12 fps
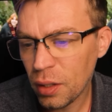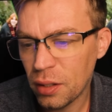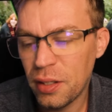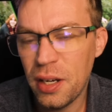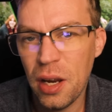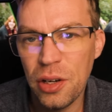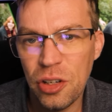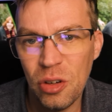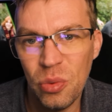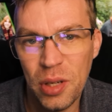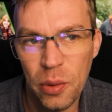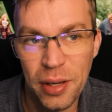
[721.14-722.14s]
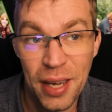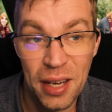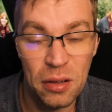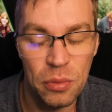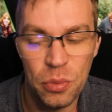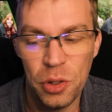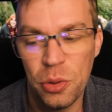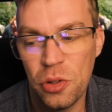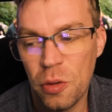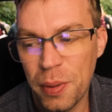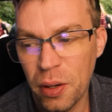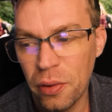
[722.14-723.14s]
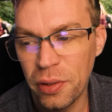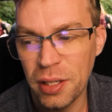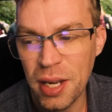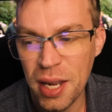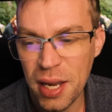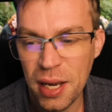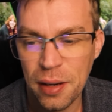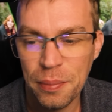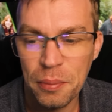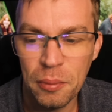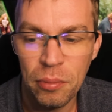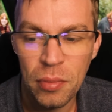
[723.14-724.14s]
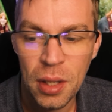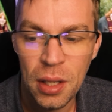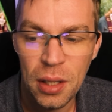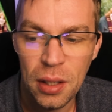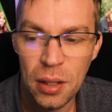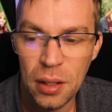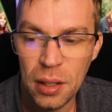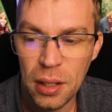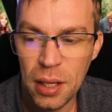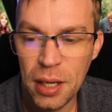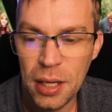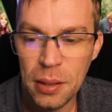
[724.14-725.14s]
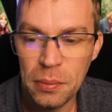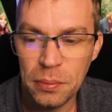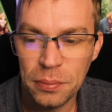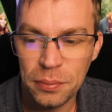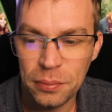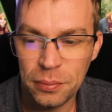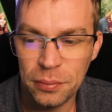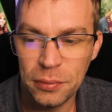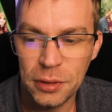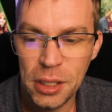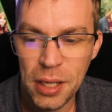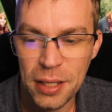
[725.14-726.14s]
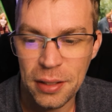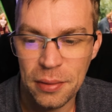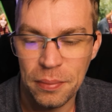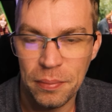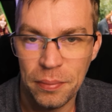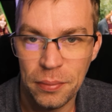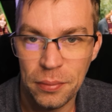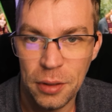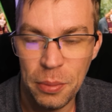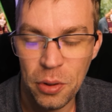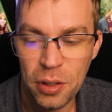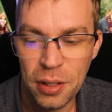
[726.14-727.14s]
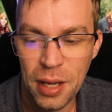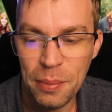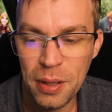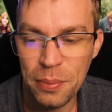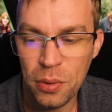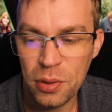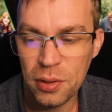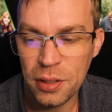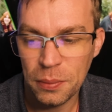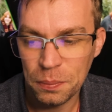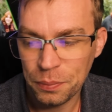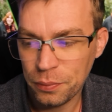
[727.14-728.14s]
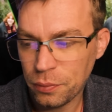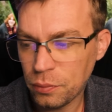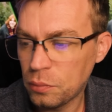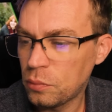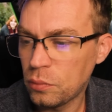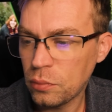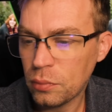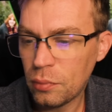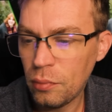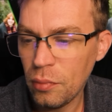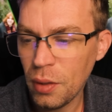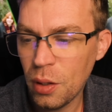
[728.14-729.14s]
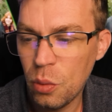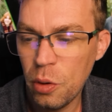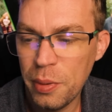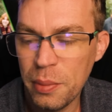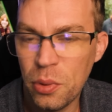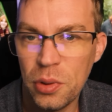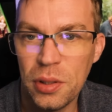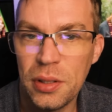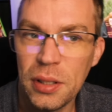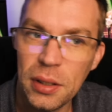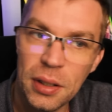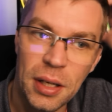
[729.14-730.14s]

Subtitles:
So the only two were doing canon, which were shopping on the day. So yes, the book can be important, or will be important.